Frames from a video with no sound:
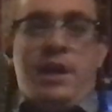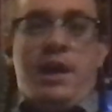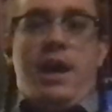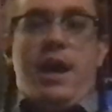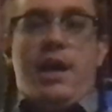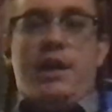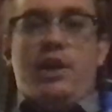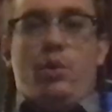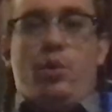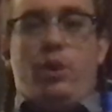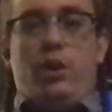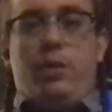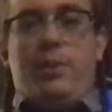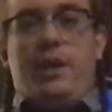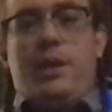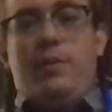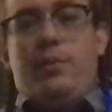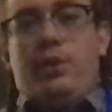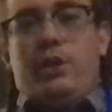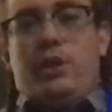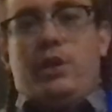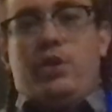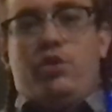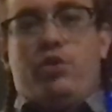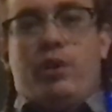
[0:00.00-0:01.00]
And you want to be able
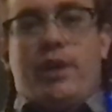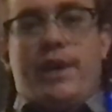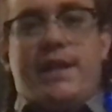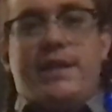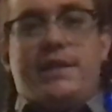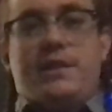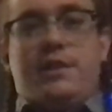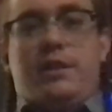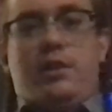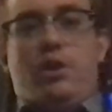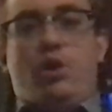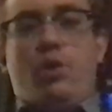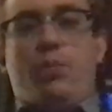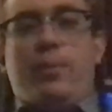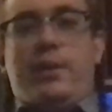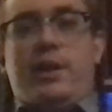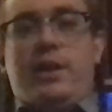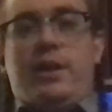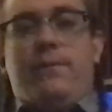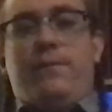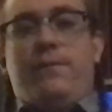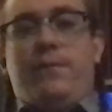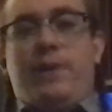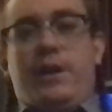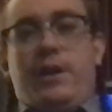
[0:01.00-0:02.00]
to contrast an
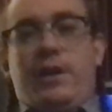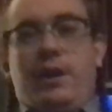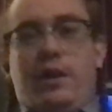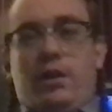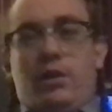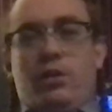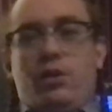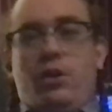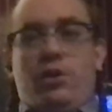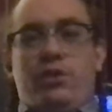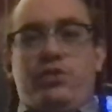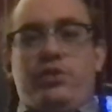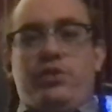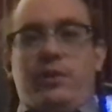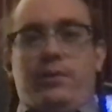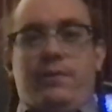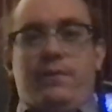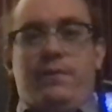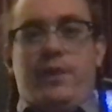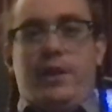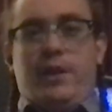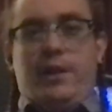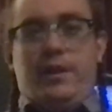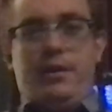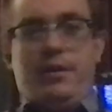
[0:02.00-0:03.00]
open-end fund and a closed-end
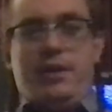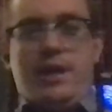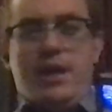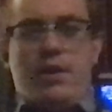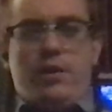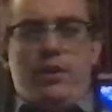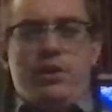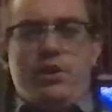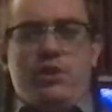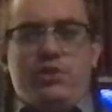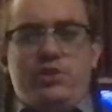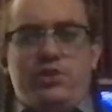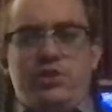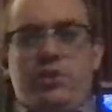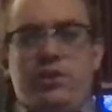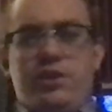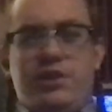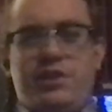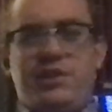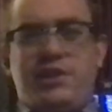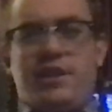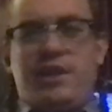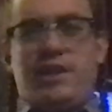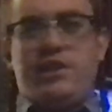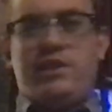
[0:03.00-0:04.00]
fund. Now on your
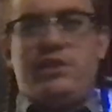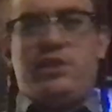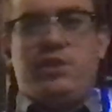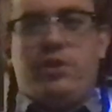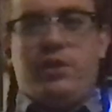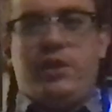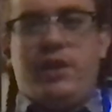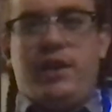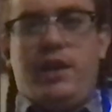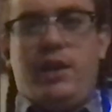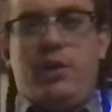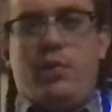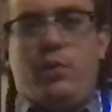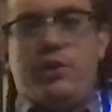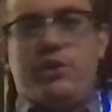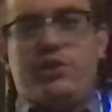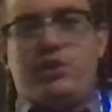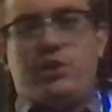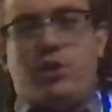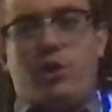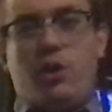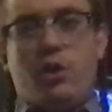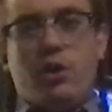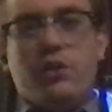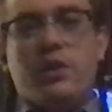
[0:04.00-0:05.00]
Series 6, you're getting what's
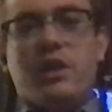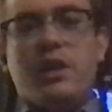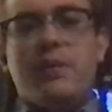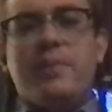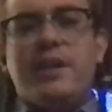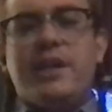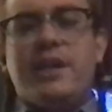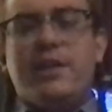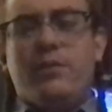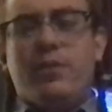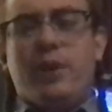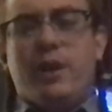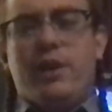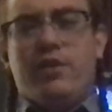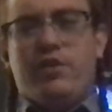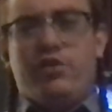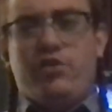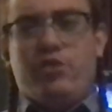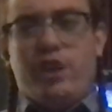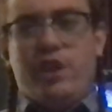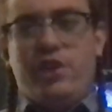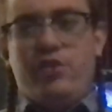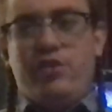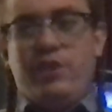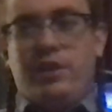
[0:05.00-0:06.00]
called limited
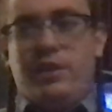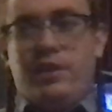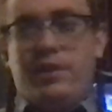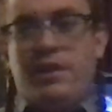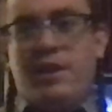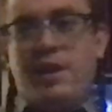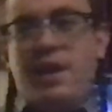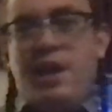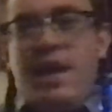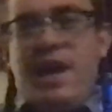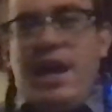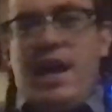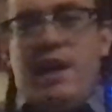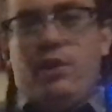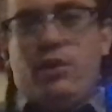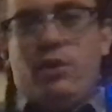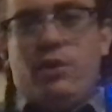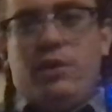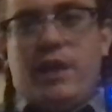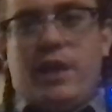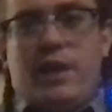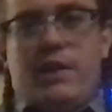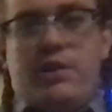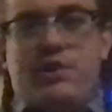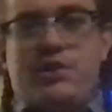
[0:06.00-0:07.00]
registration, and you're
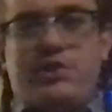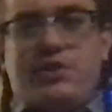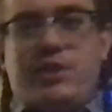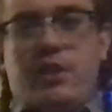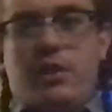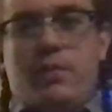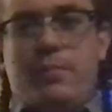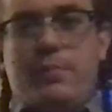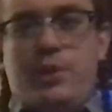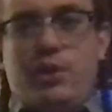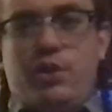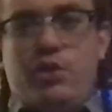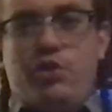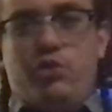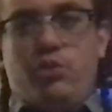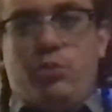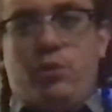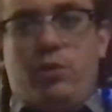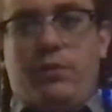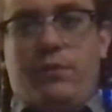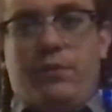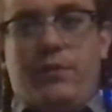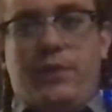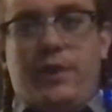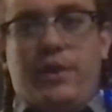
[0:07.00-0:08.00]
allowed to sell
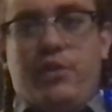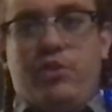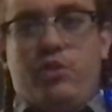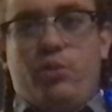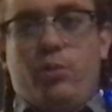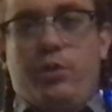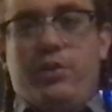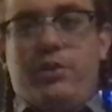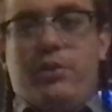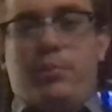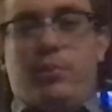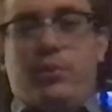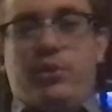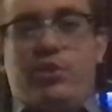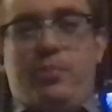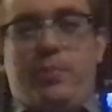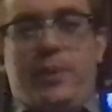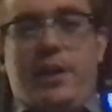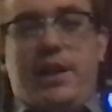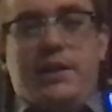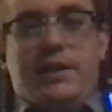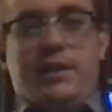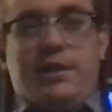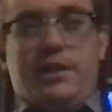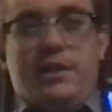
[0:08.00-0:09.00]
mutual funds with a
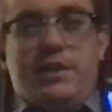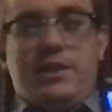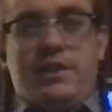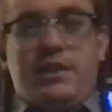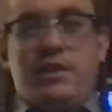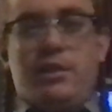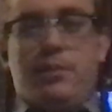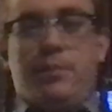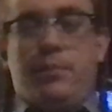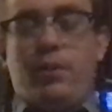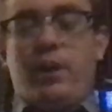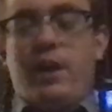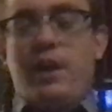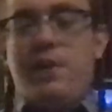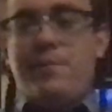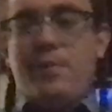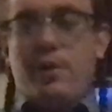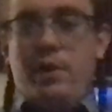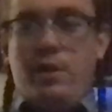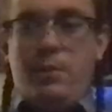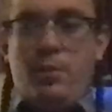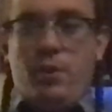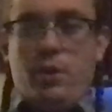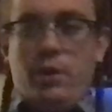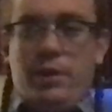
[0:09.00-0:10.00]
prospectus in the
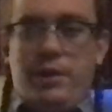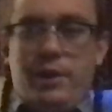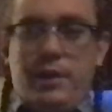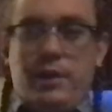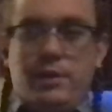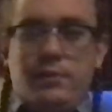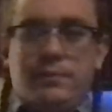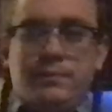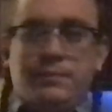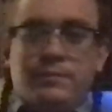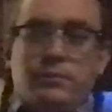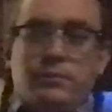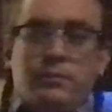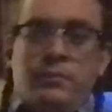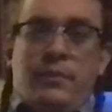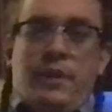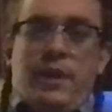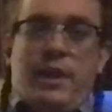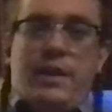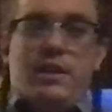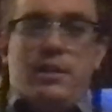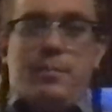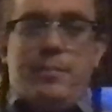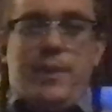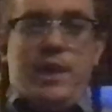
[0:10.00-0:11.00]
primary market.
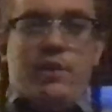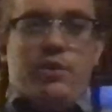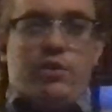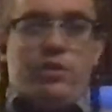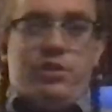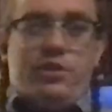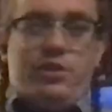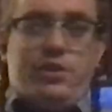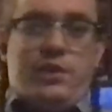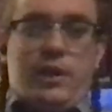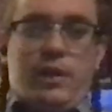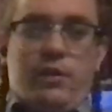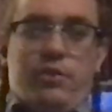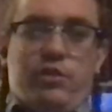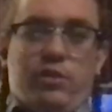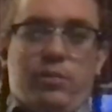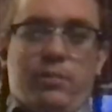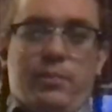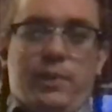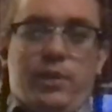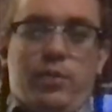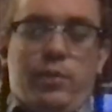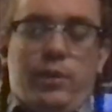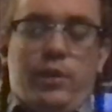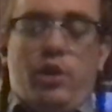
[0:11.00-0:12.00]
And the major distinction
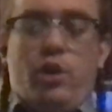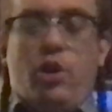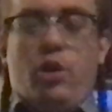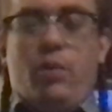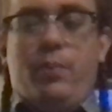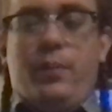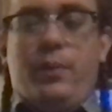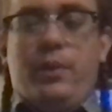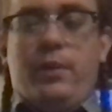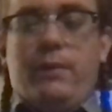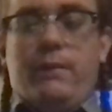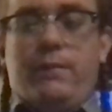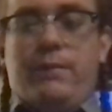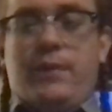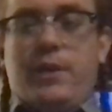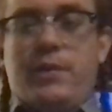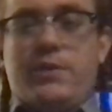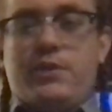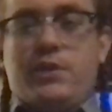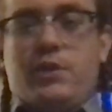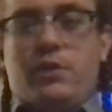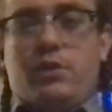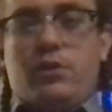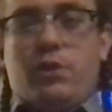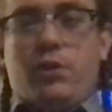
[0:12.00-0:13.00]
between open-end funds
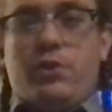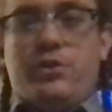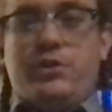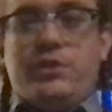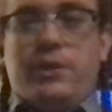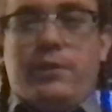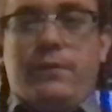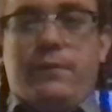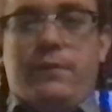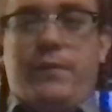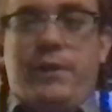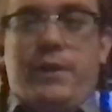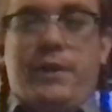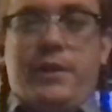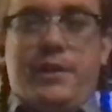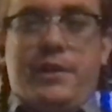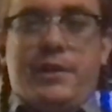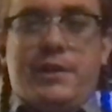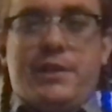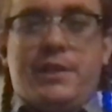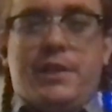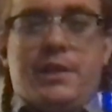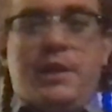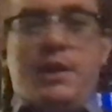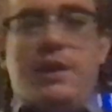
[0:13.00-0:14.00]
and closed-end
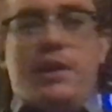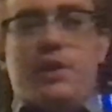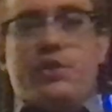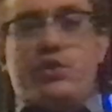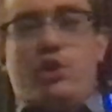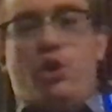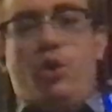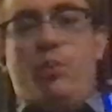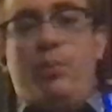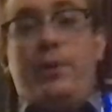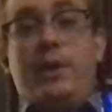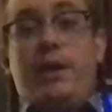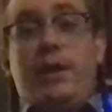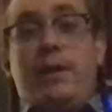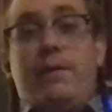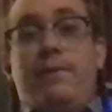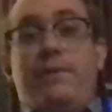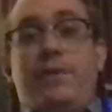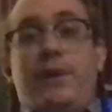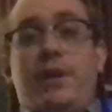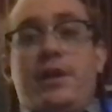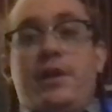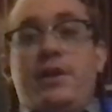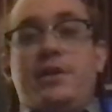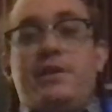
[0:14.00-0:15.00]
funds is open-end
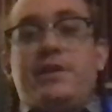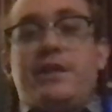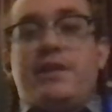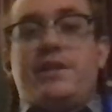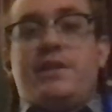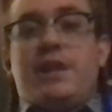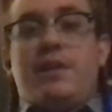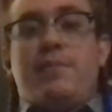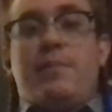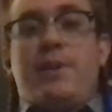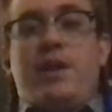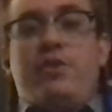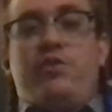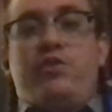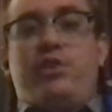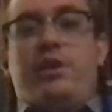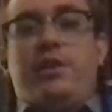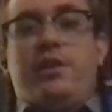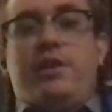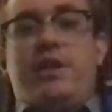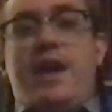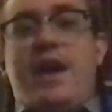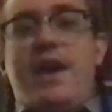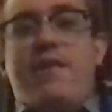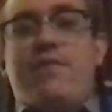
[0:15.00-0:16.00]
funds, as I
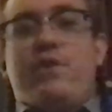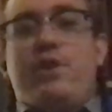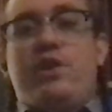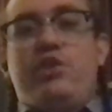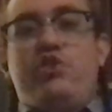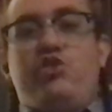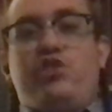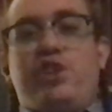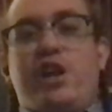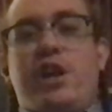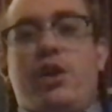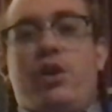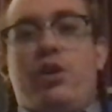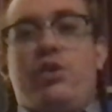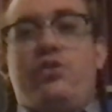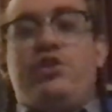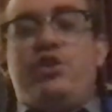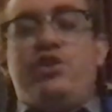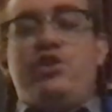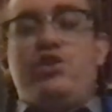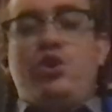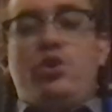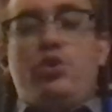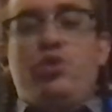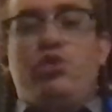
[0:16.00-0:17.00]
mentioned, every share is a
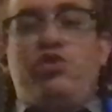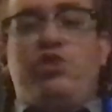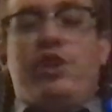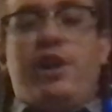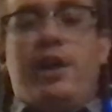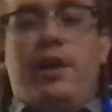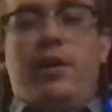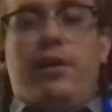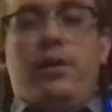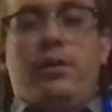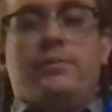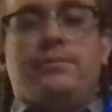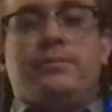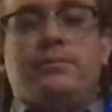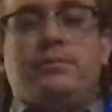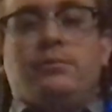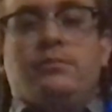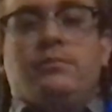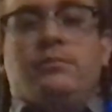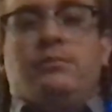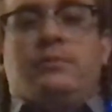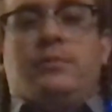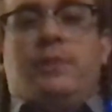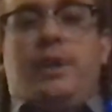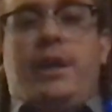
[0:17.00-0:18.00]
new share.
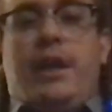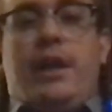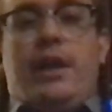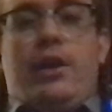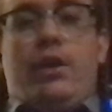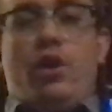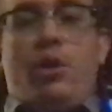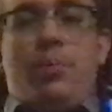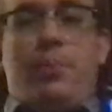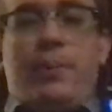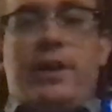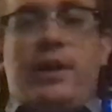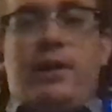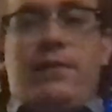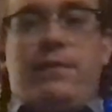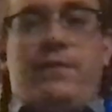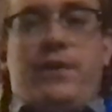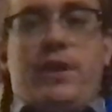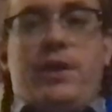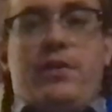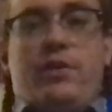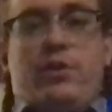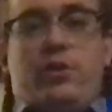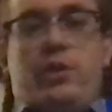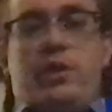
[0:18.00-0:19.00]
In an open-end
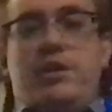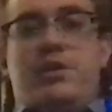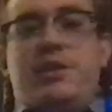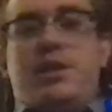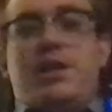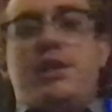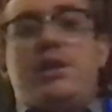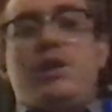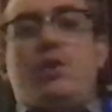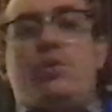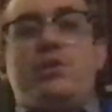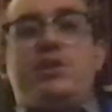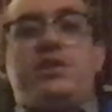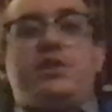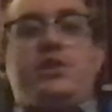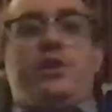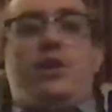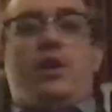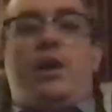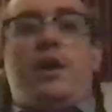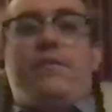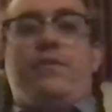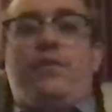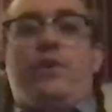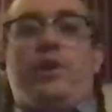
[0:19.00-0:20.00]
fund, they're continuously
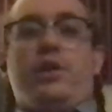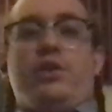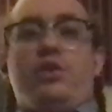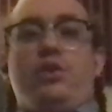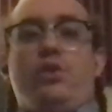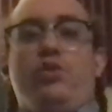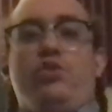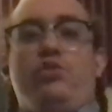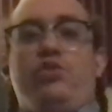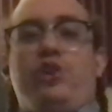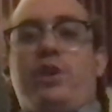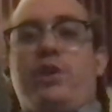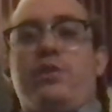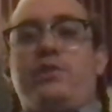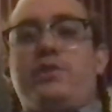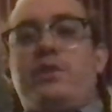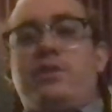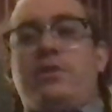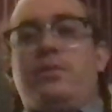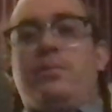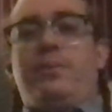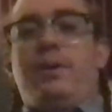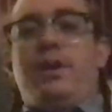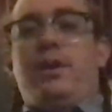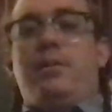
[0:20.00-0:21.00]
offering new shares to
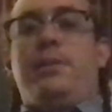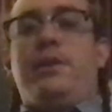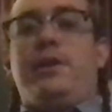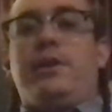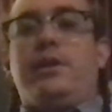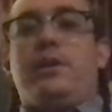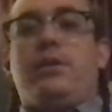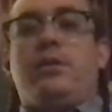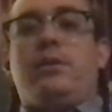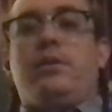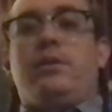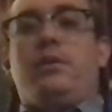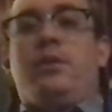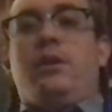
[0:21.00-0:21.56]
the public.